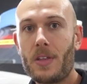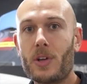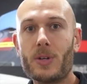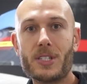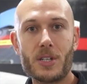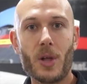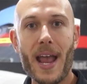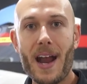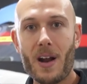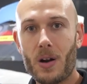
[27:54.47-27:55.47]
there is still
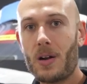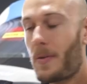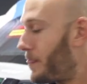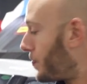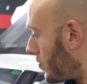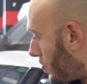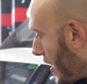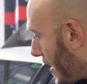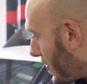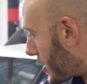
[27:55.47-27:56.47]
air in